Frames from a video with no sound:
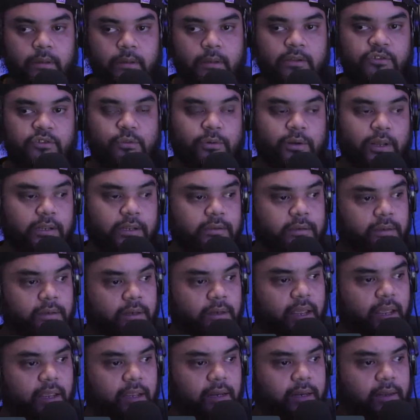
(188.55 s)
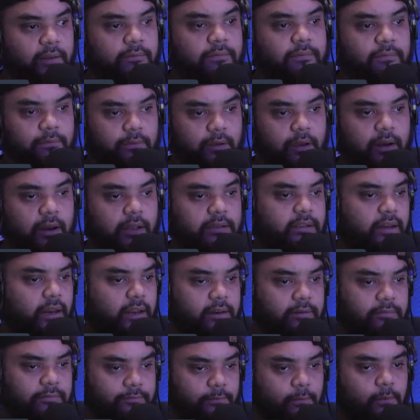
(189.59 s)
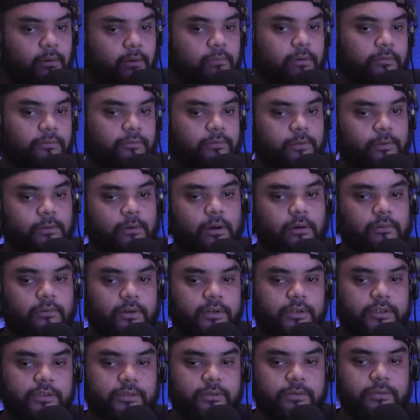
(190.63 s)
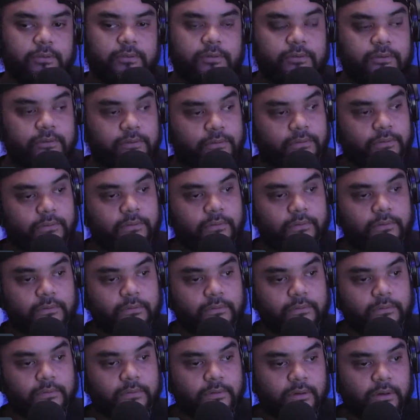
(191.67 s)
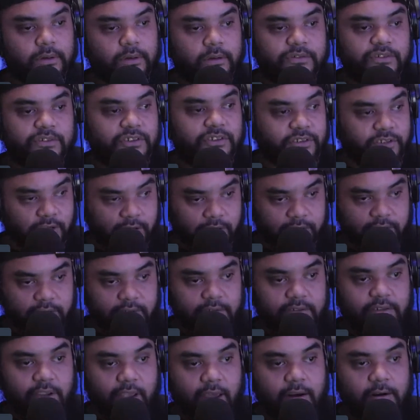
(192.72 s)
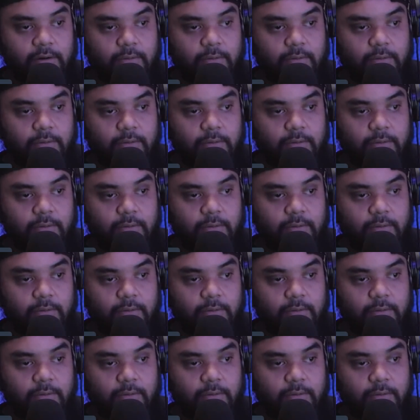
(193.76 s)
So 1984, we flew over to Seattle,